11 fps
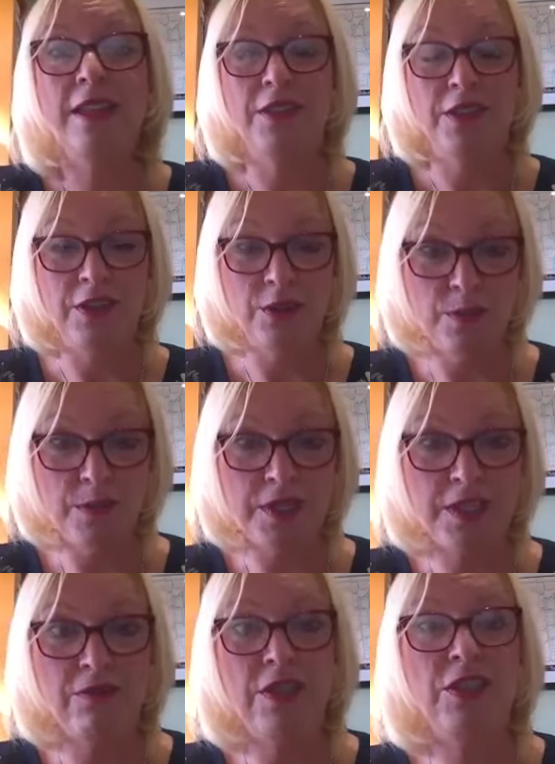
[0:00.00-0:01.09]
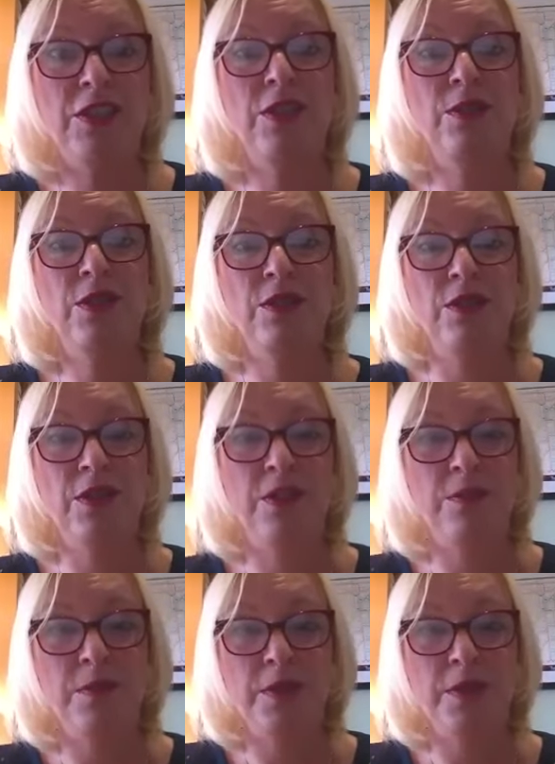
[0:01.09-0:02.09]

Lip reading: the numbers are reduced or the number